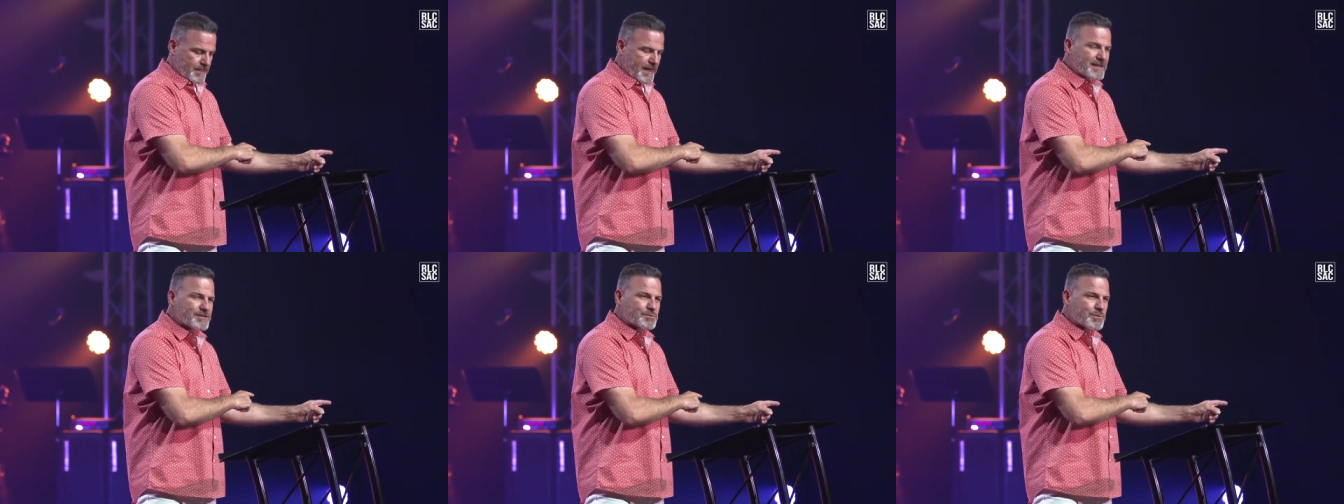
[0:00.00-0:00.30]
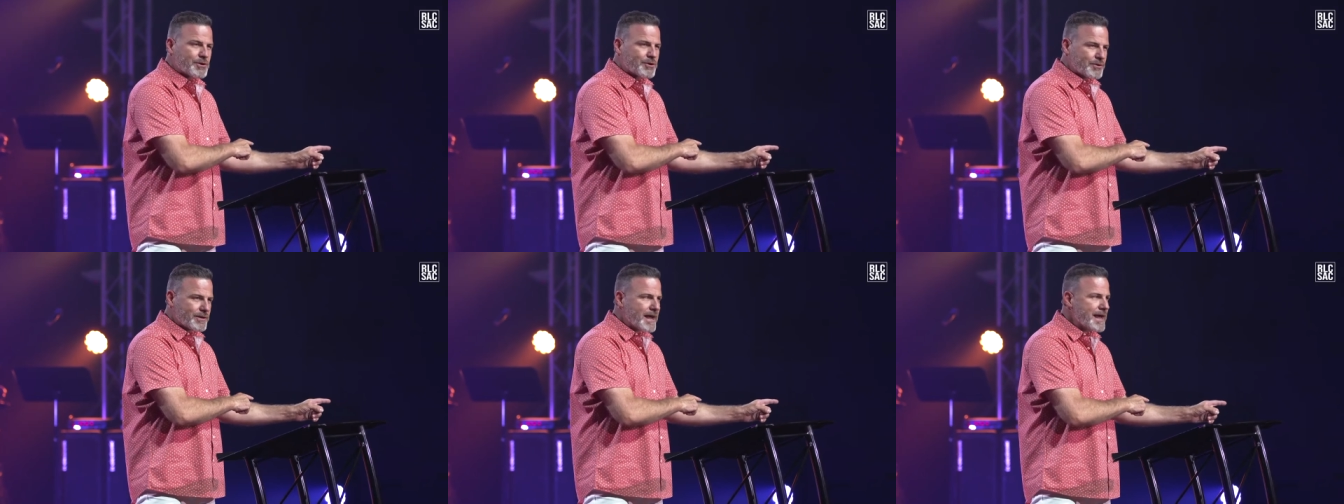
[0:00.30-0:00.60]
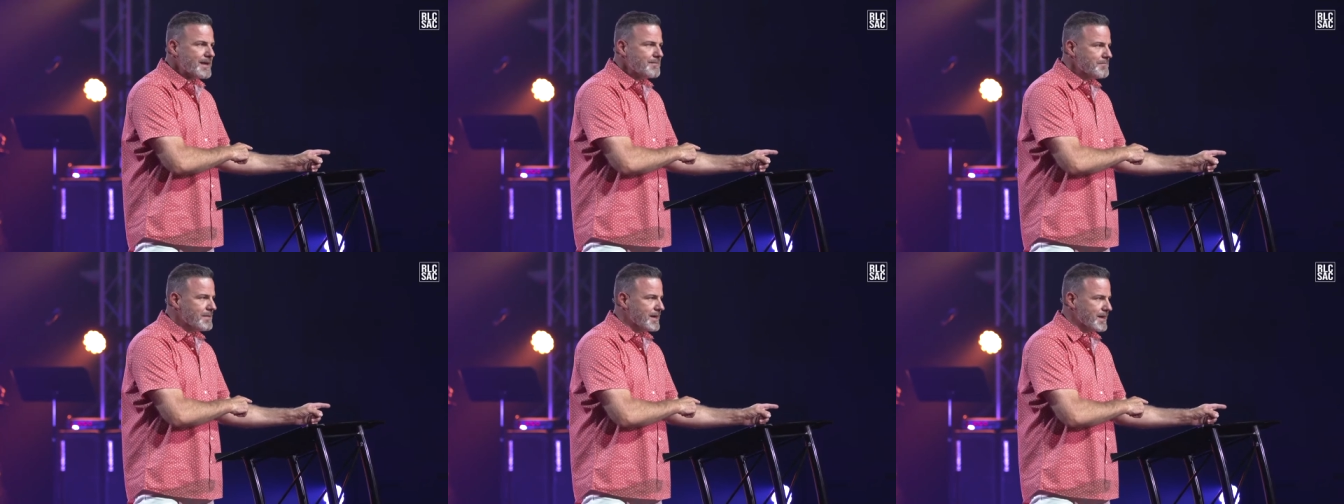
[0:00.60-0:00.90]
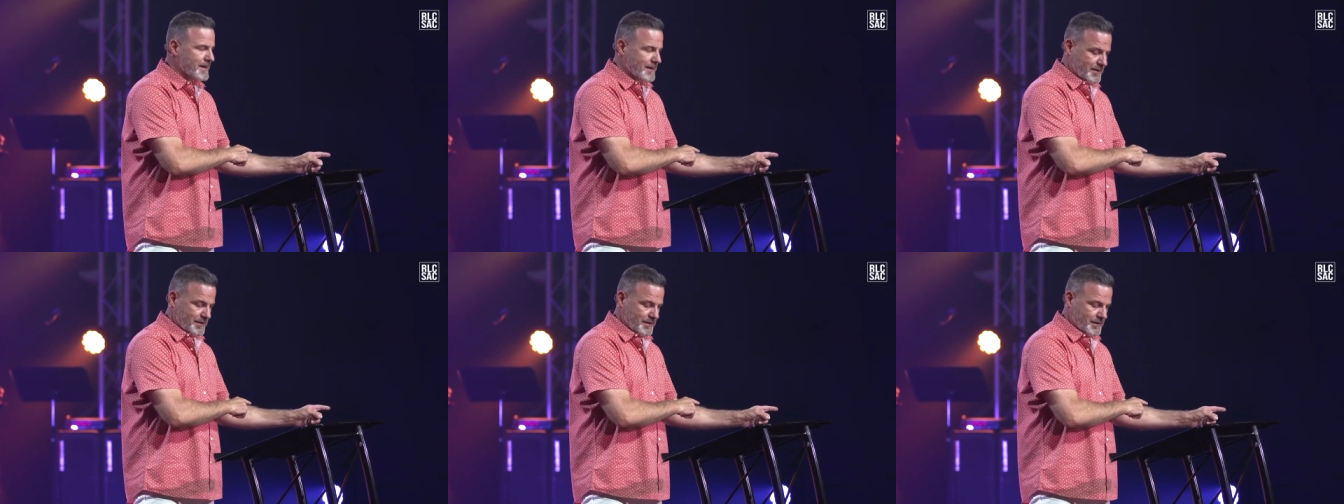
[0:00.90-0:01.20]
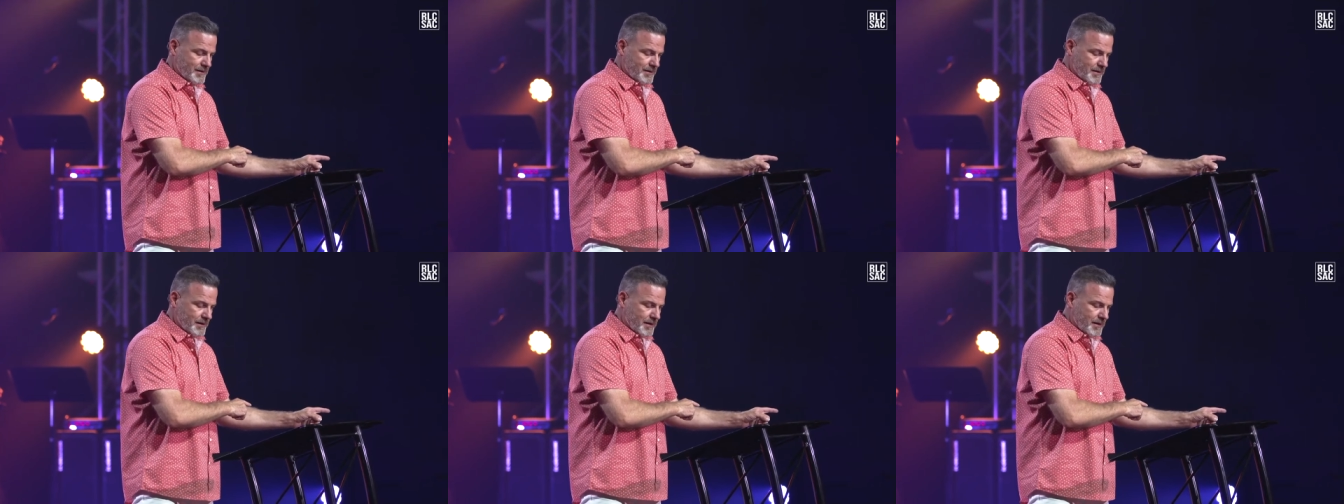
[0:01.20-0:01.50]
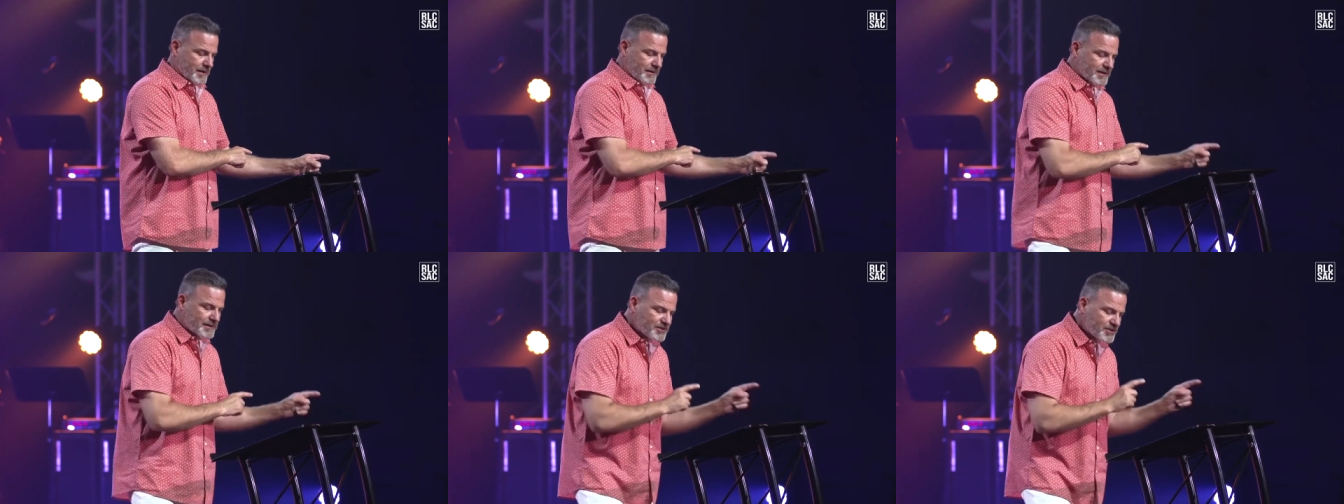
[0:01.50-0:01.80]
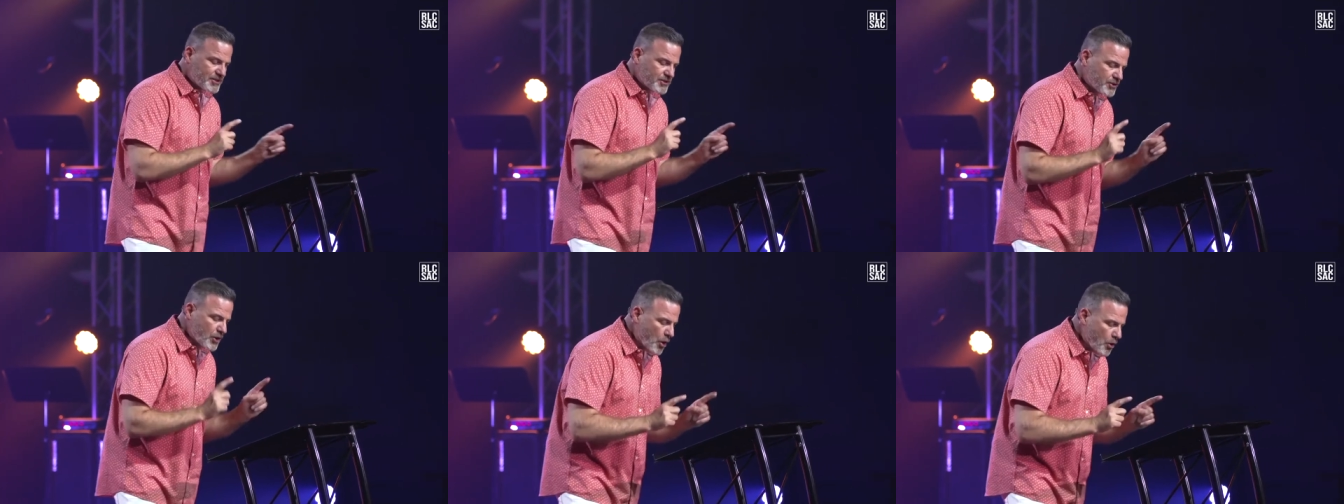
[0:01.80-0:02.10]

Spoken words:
That's what her name meant. Listen,